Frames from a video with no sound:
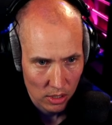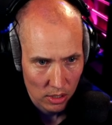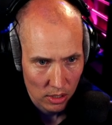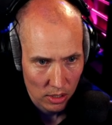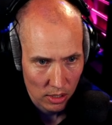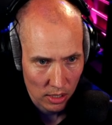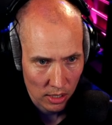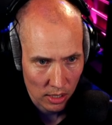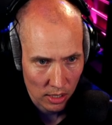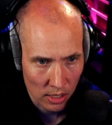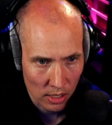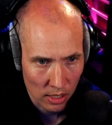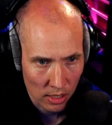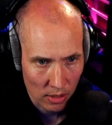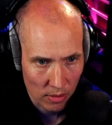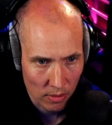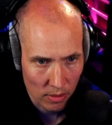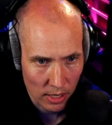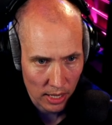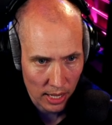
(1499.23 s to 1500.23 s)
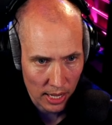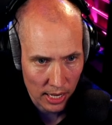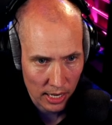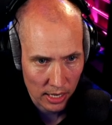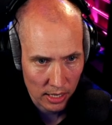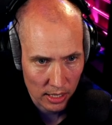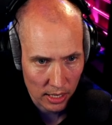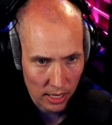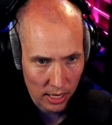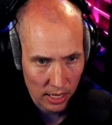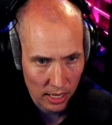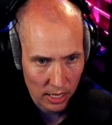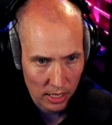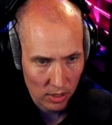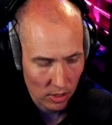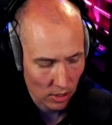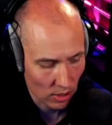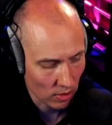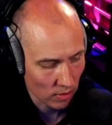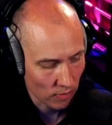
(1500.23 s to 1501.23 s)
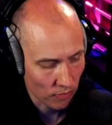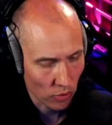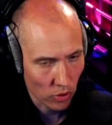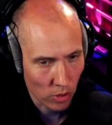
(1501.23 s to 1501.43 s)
And I for the